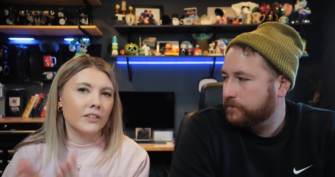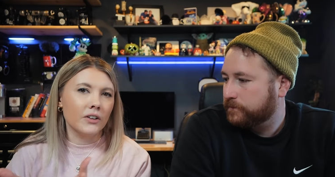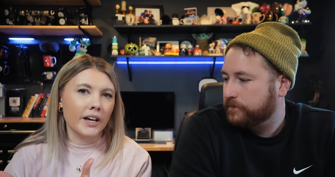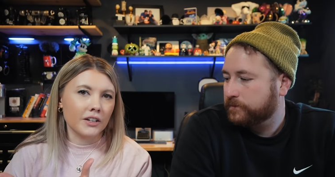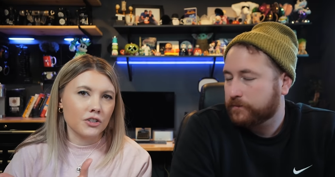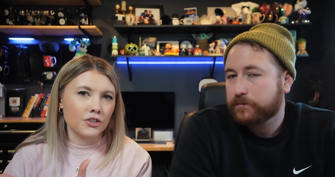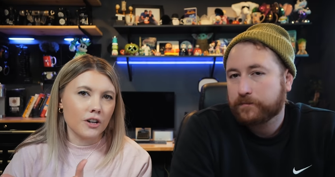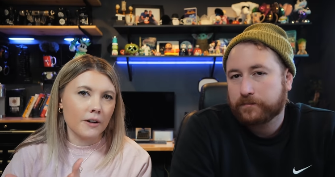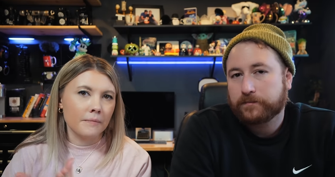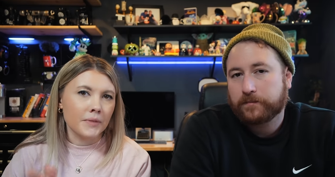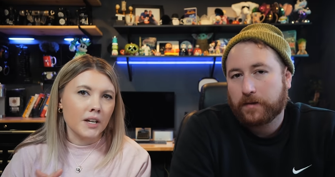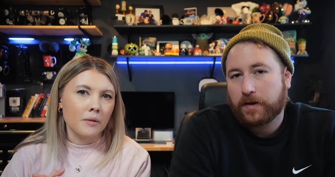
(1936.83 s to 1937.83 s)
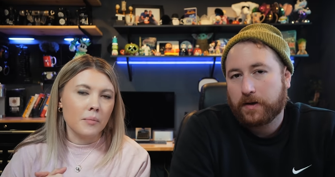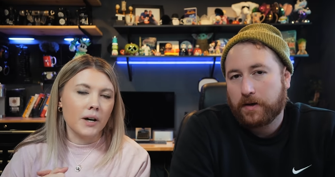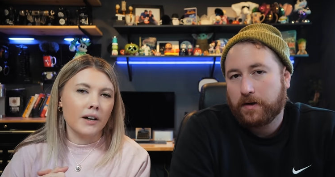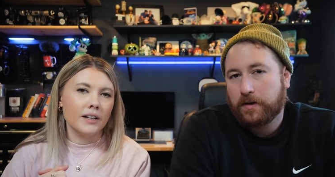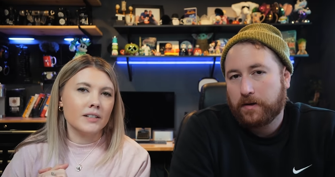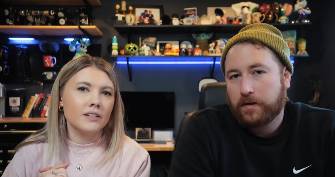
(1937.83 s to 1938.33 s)
Speaker 1: little extra
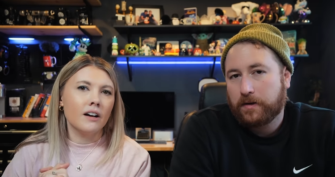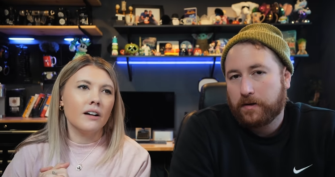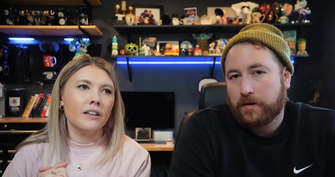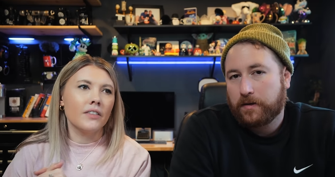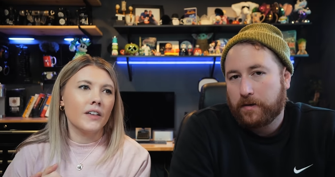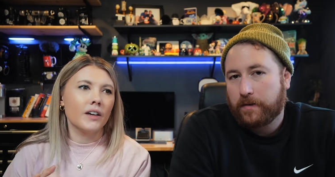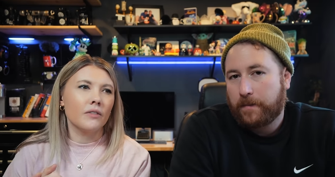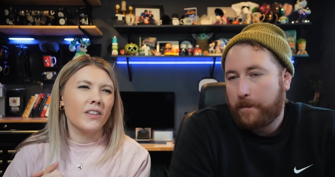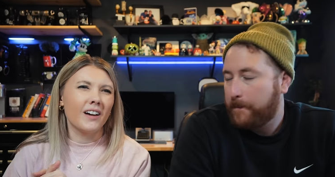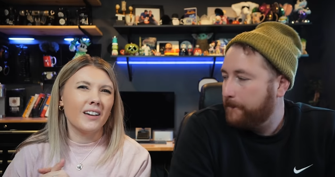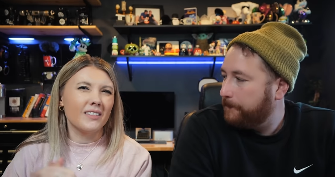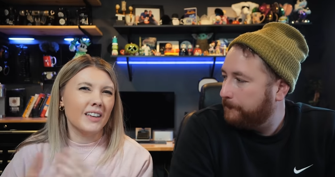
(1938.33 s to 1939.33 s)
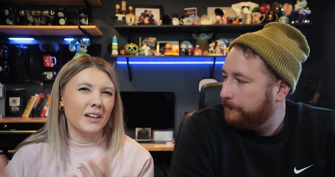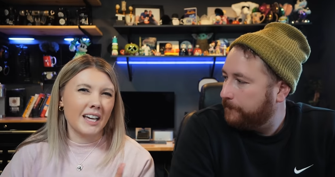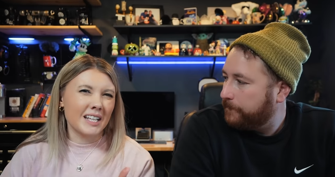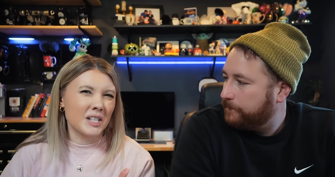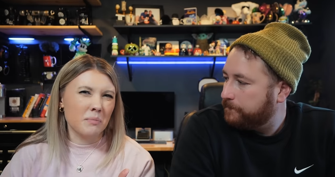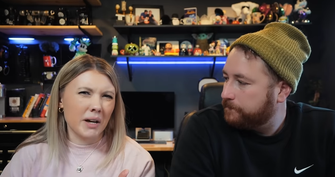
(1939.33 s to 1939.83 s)
but it's not a thing that they
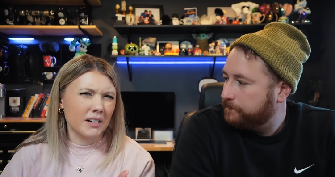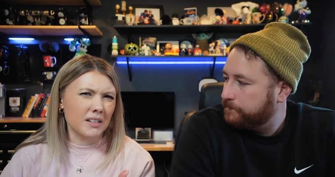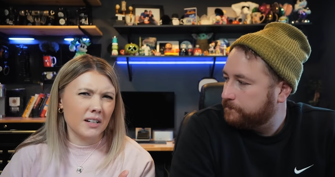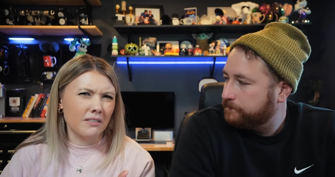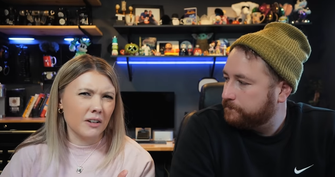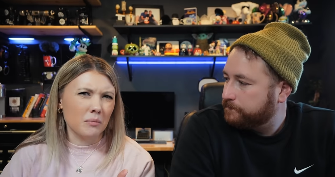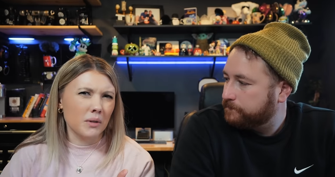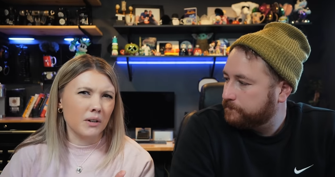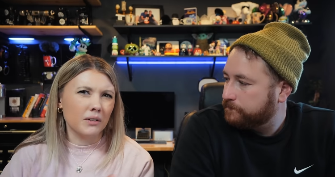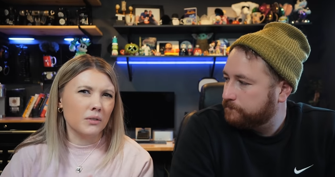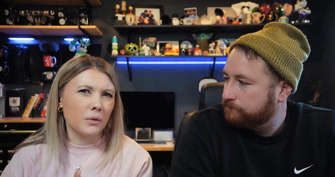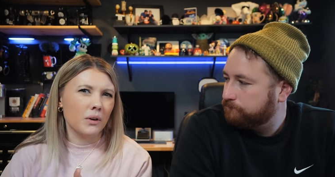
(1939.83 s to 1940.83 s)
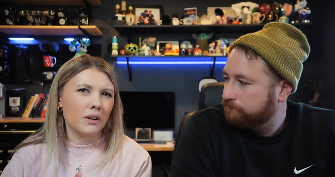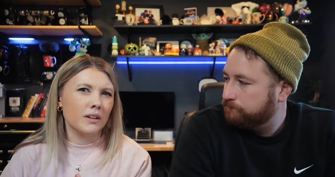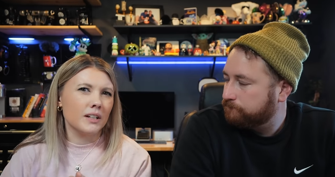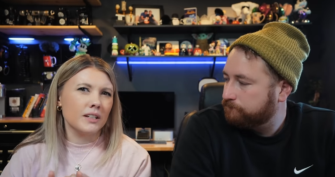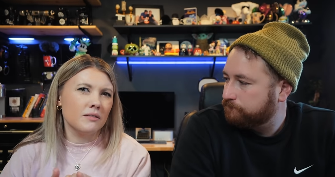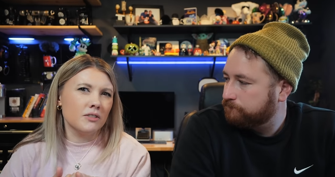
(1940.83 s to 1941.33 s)
expect at every meal
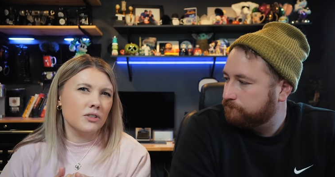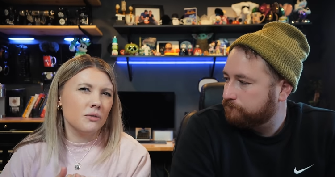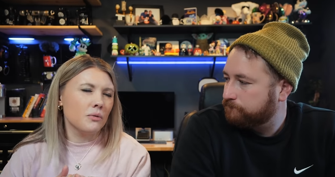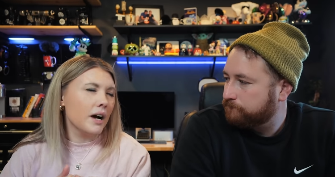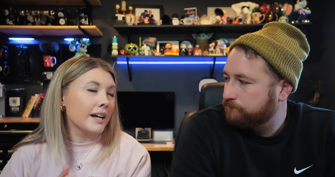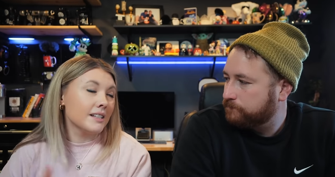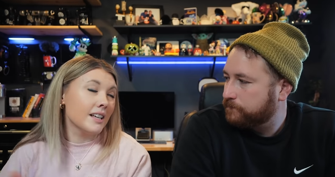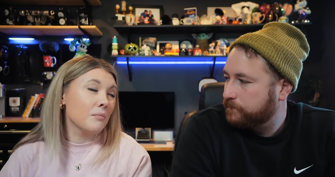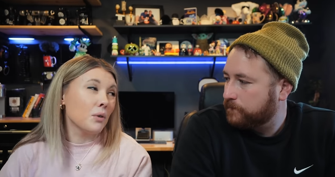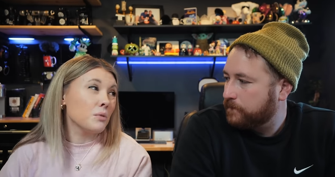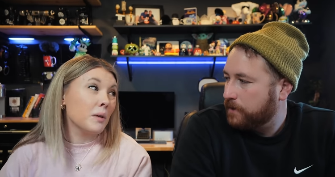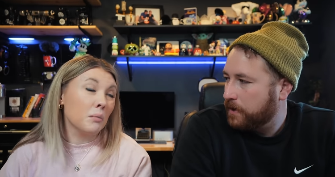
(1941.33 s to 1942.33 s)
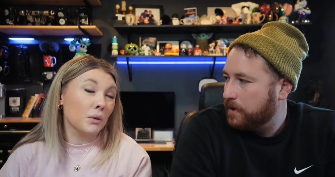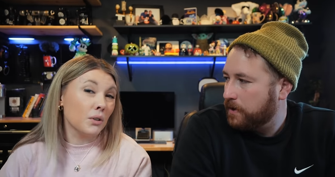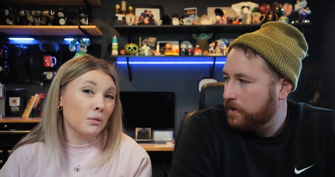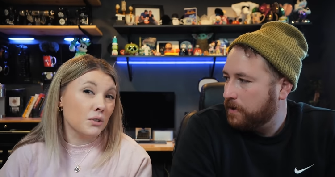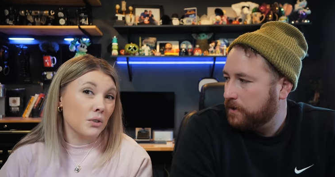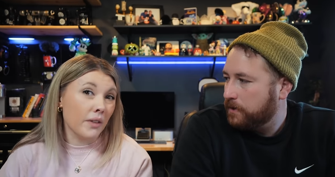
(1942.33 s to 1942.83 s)
nor do i'd say most people
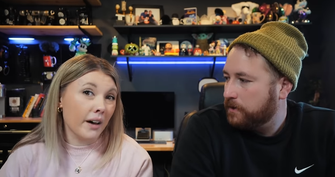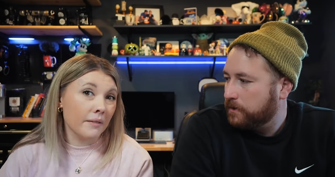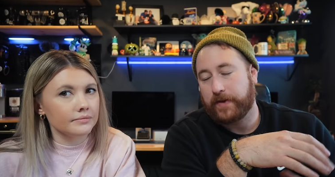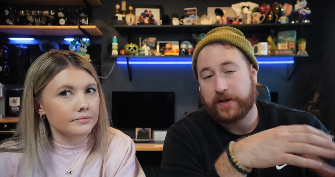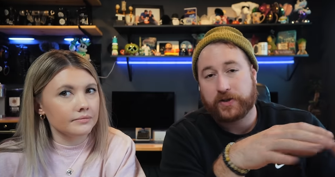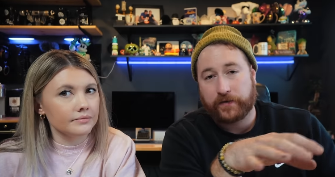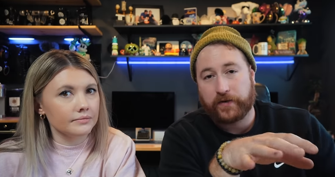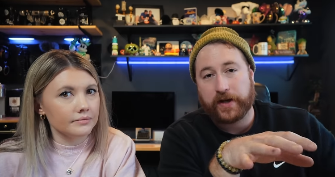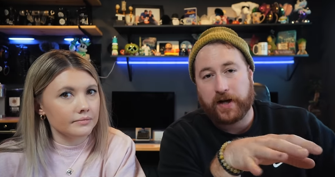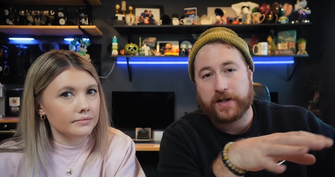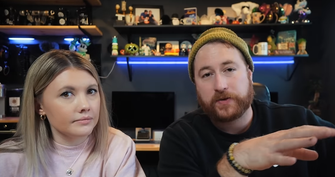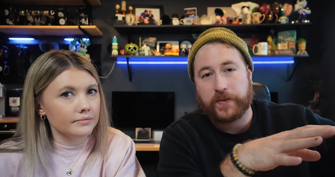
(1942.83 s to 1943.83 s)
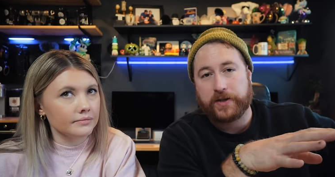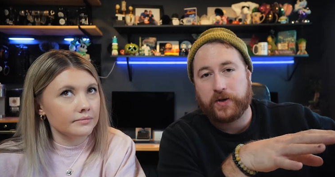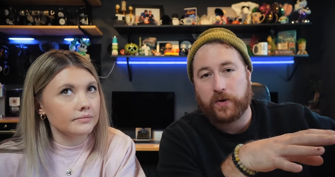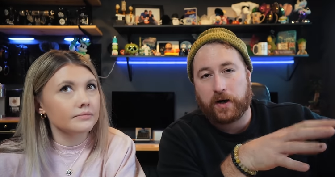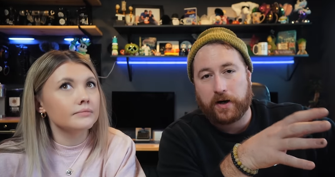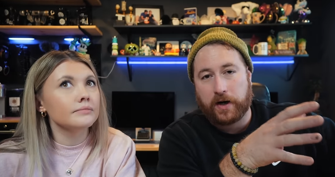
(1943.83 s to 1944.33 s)
don't do
Speaker 2: that and so for like us we
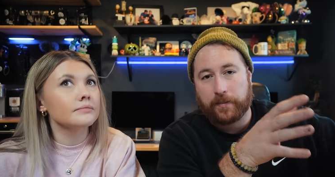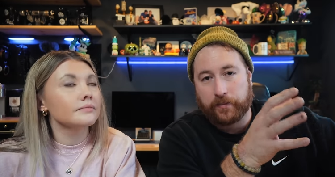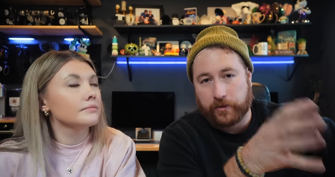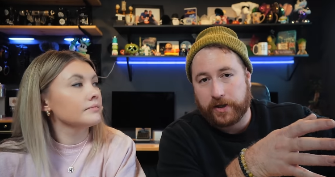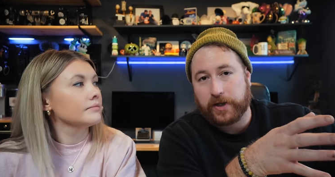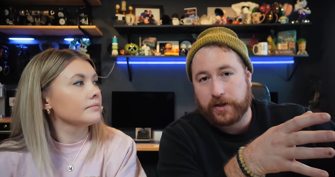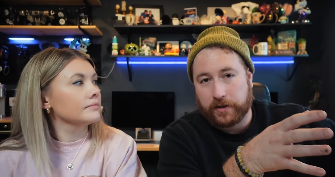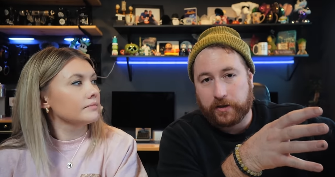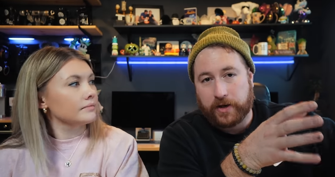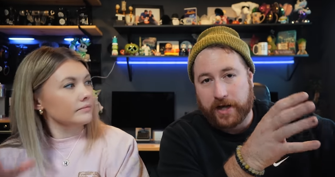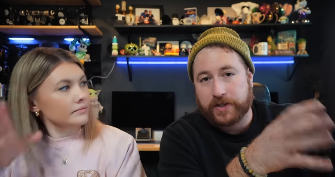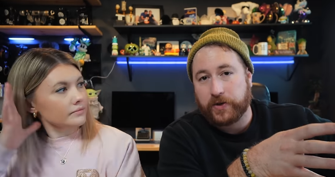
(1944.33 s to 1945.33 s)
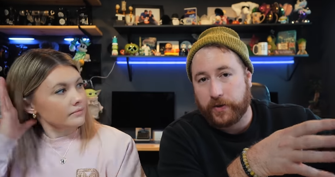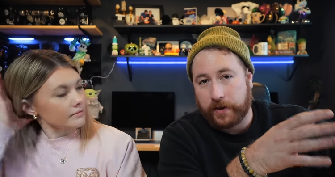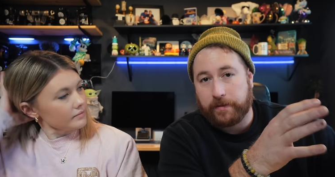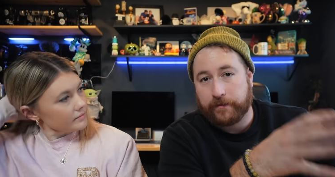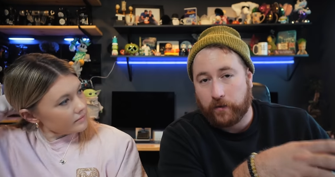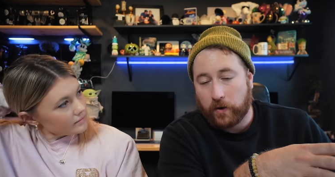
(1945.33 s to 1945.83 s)
do our, our
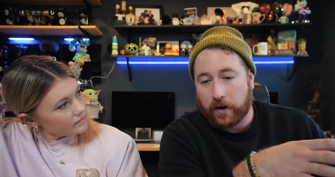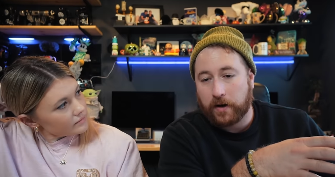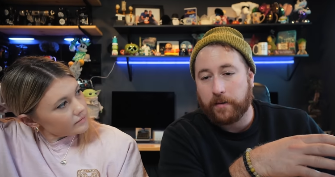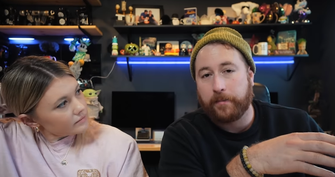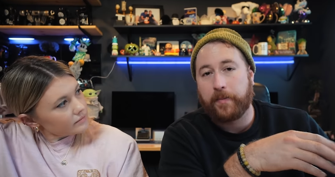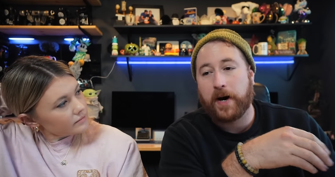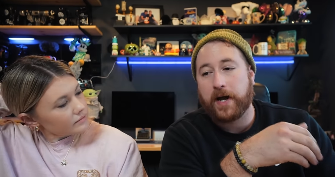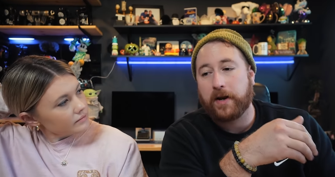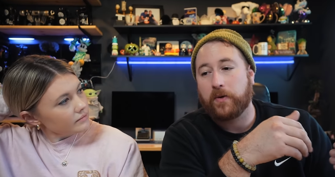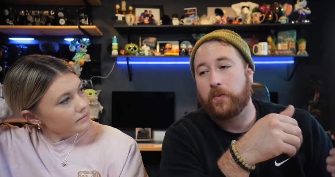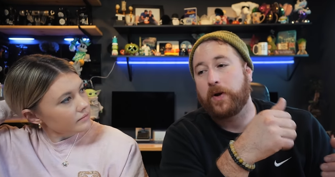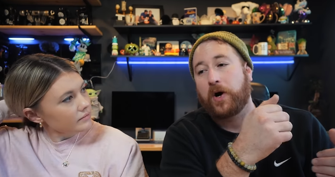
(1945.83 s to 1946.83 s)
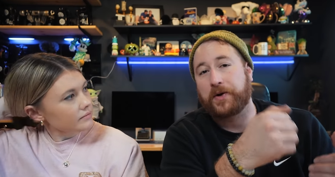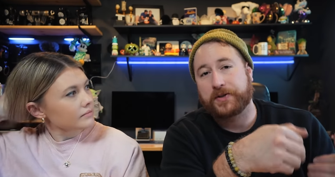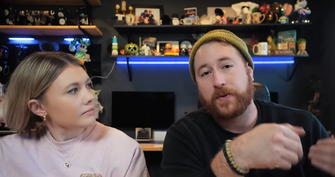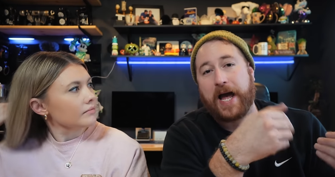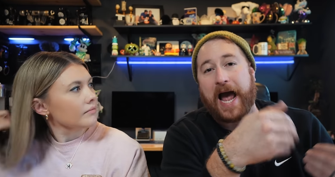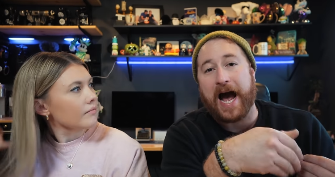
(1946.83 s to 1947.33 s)
pre-gratuity before mm -hmm. but we
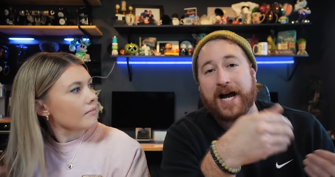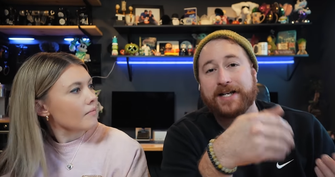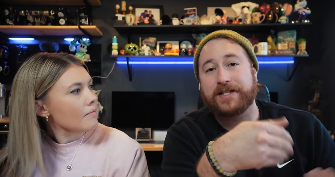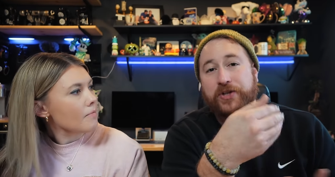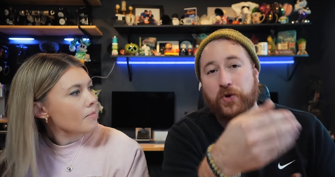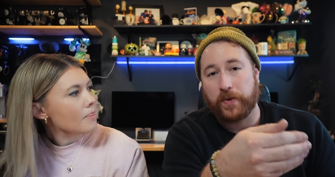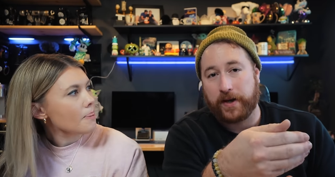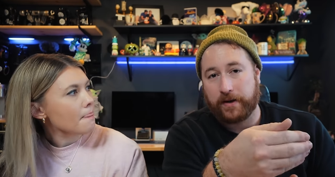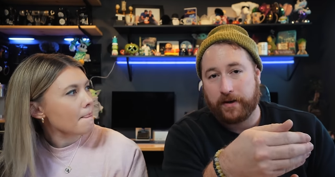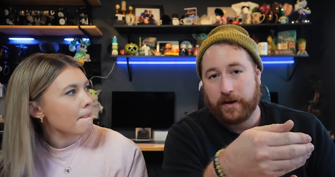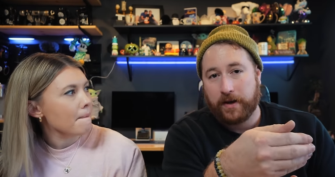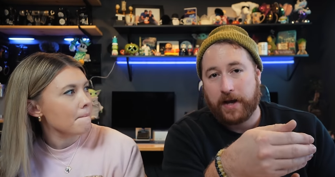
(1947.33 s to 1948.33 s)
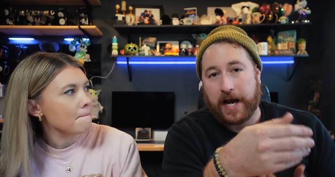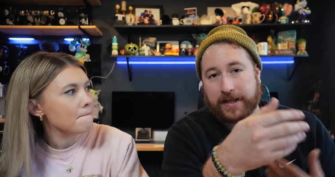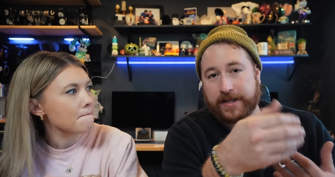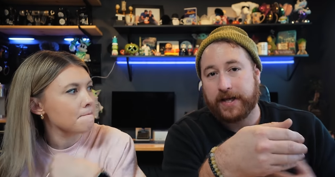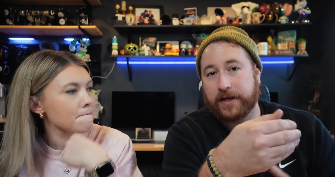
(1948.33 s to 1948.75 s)
also add to it at the